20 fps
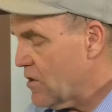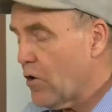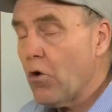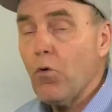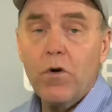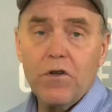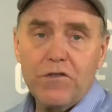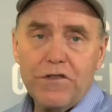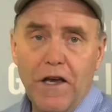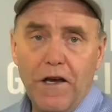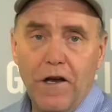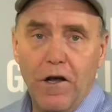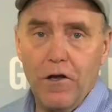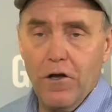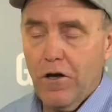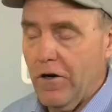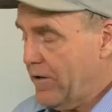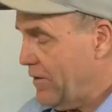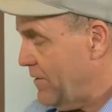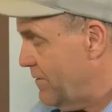So we'll take a
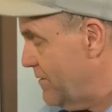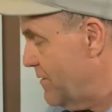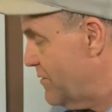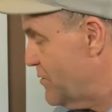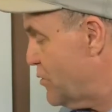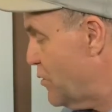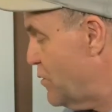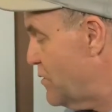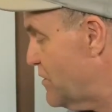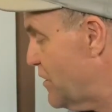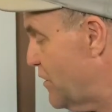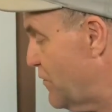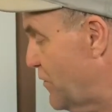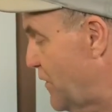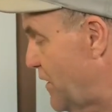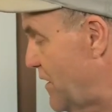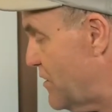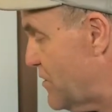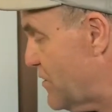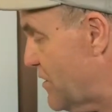look as soon as it's
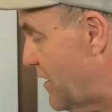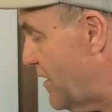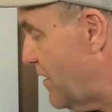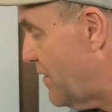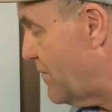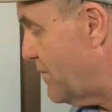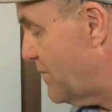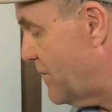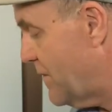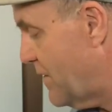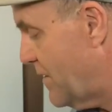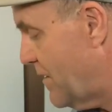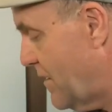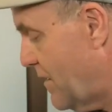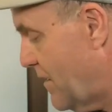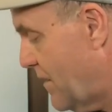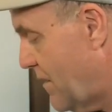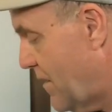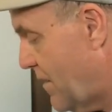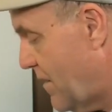finished
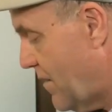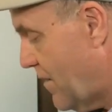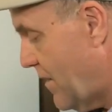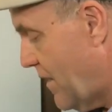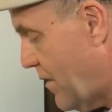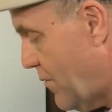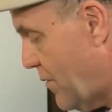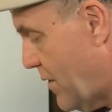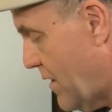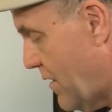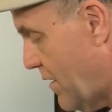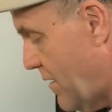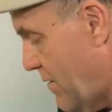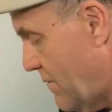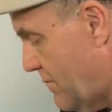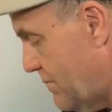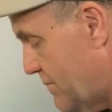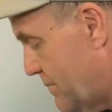here. There we go.